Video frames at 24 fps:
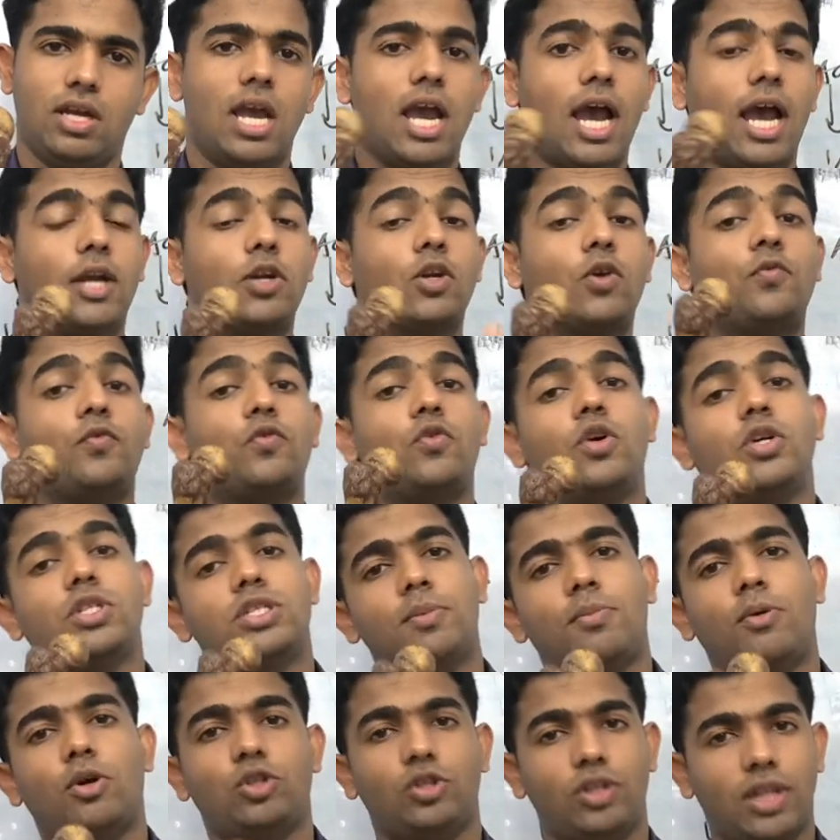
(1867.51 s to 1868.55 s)
And of course,
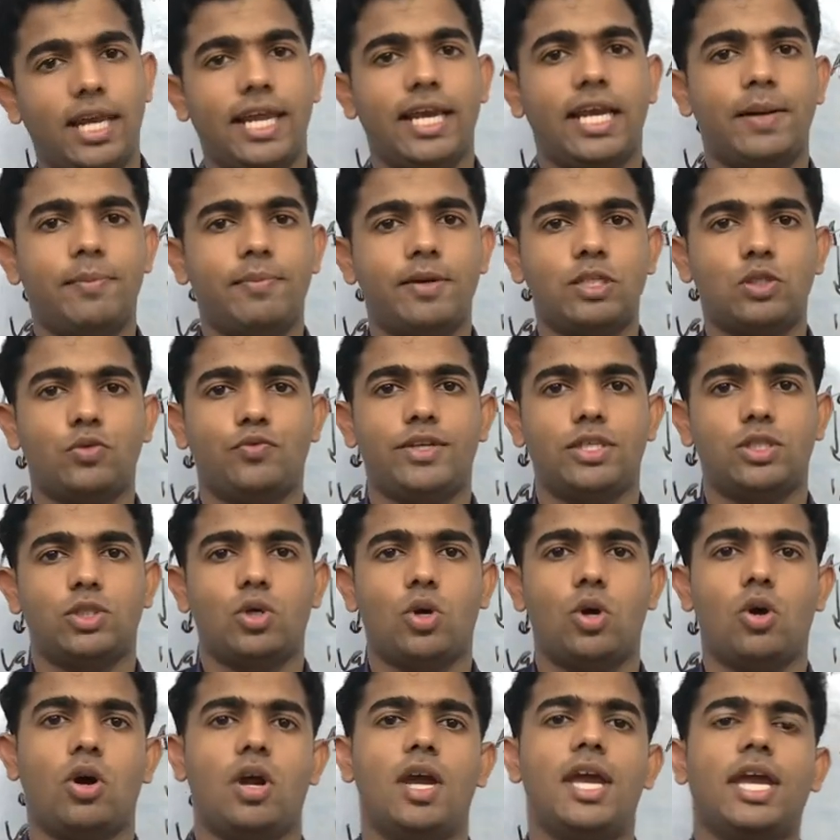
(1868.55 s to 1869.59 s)
about the ligaments, we
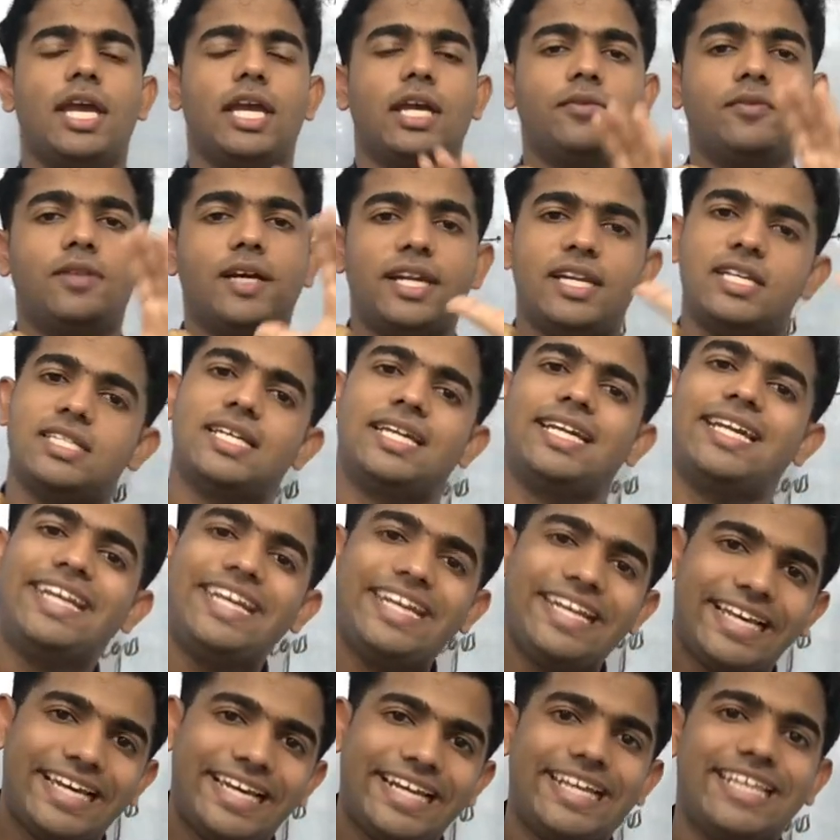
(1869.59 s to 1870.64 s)
saw if there is an
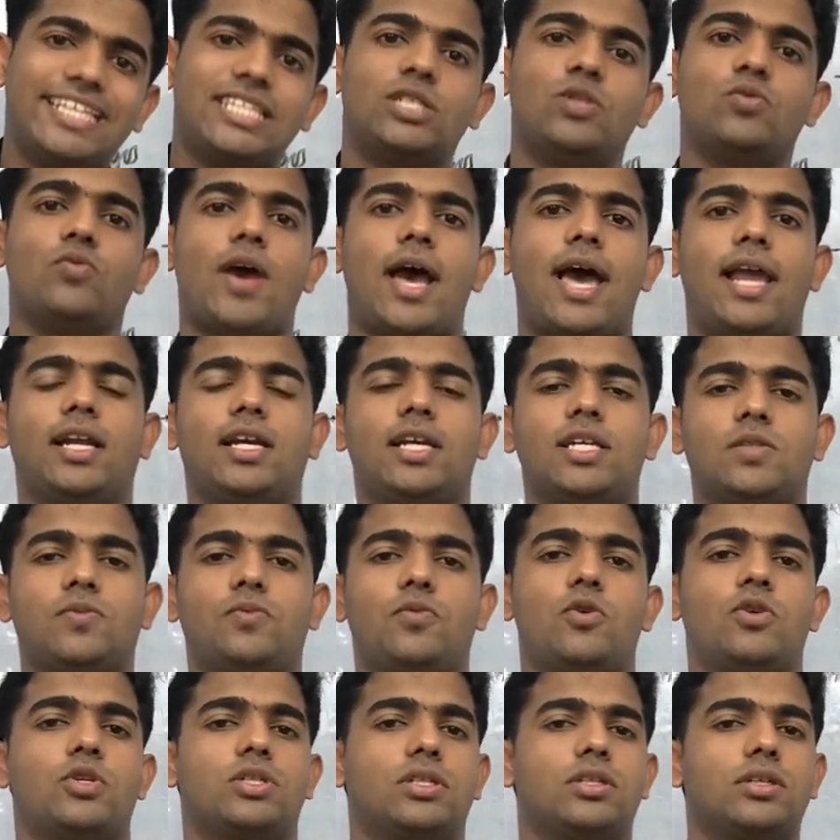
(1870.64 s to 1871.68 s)
increased valgus
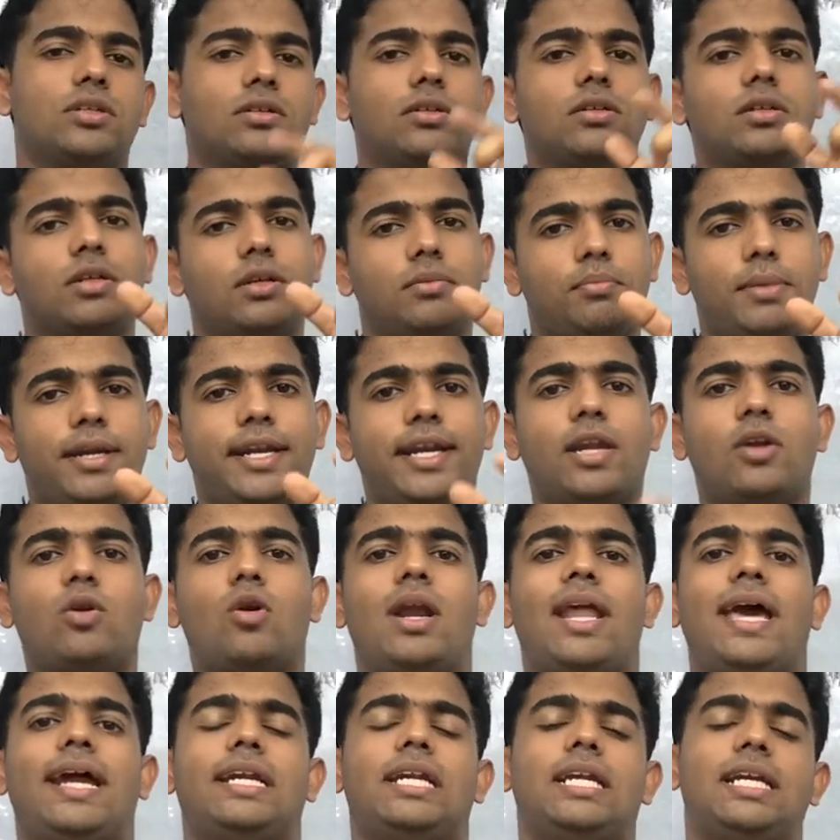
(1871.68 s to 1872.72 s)
force, medial
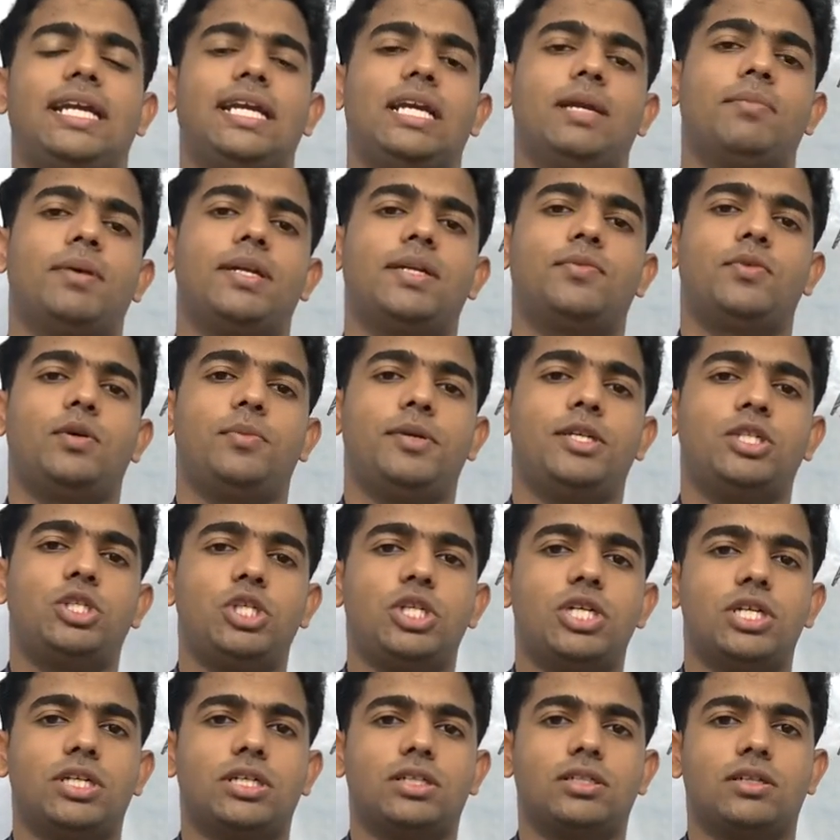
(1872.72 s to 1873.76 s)
collateral ligament would be
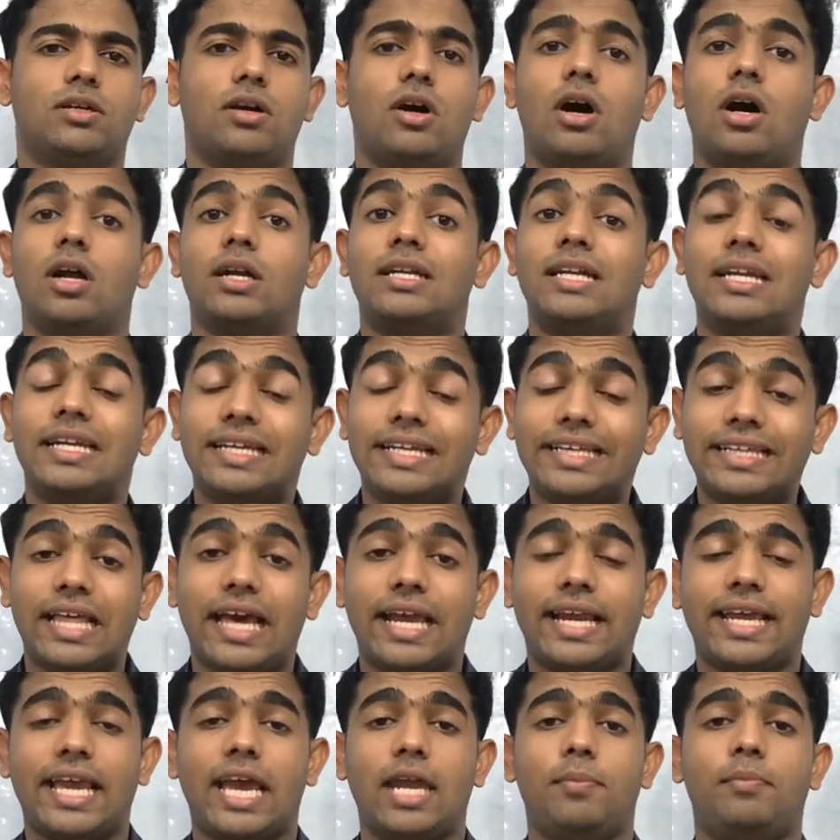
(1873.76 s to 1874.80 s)
teared, or there
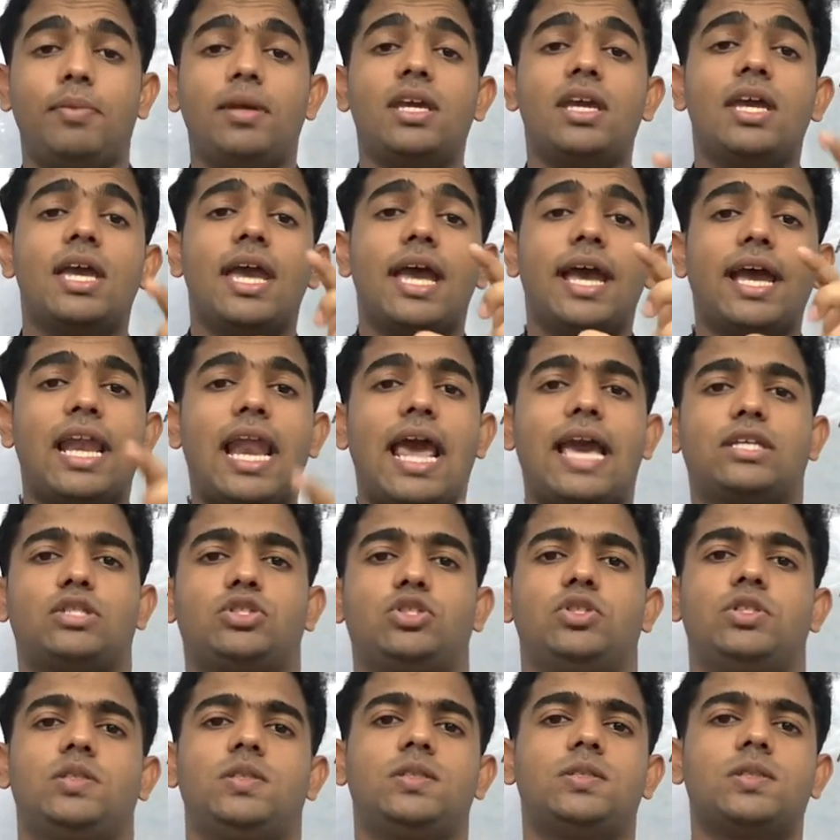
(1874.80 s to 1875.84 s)
can be a
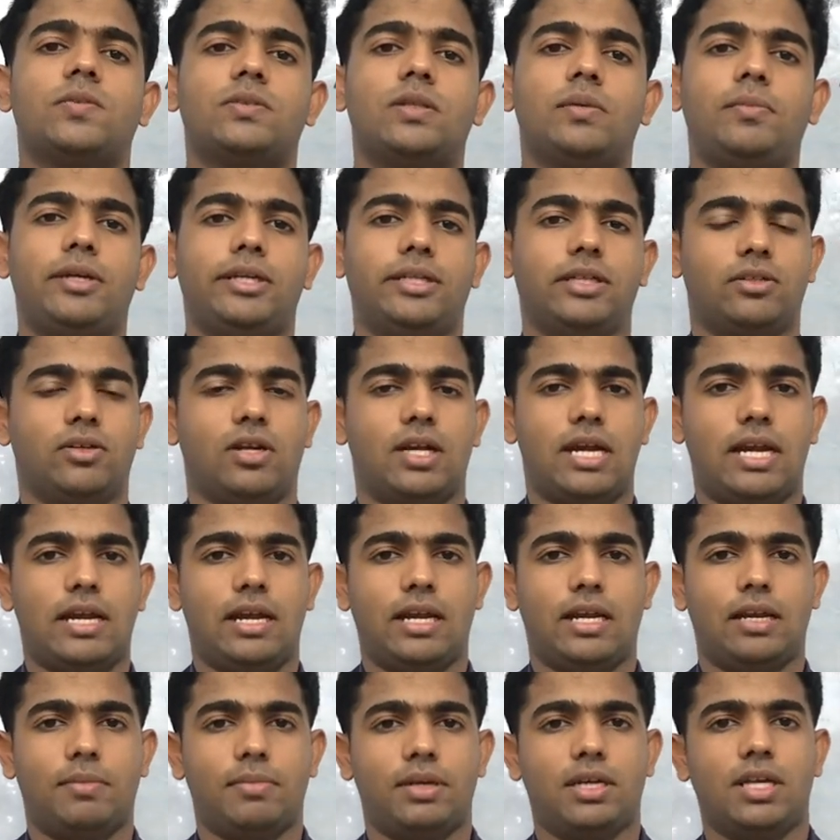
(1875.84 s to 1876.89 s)
laxity of the medial collateral
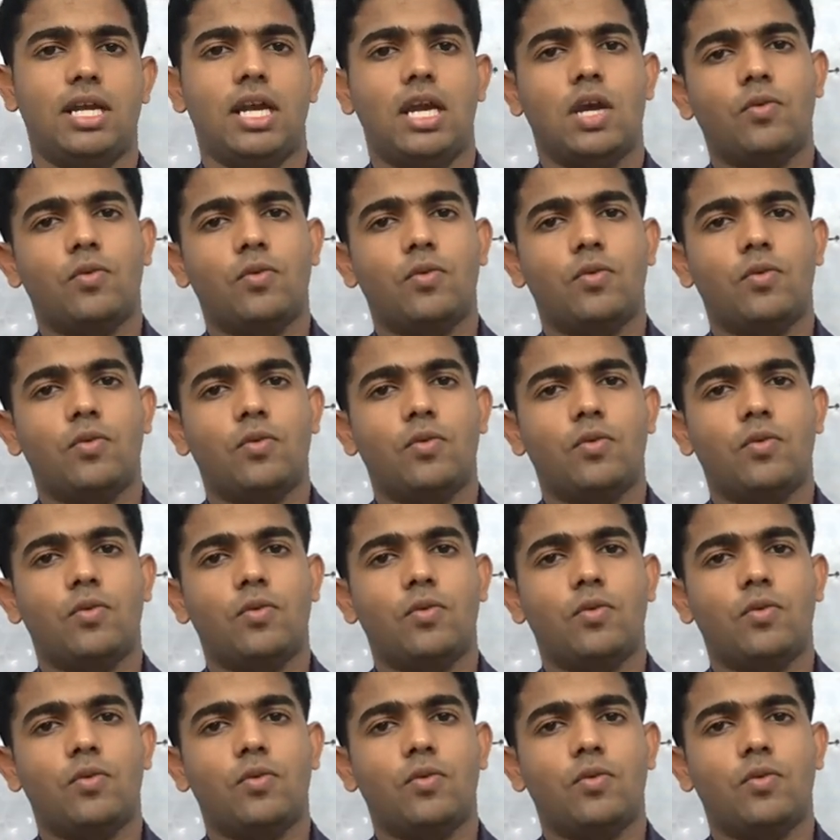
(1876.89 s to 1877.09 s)
ligament.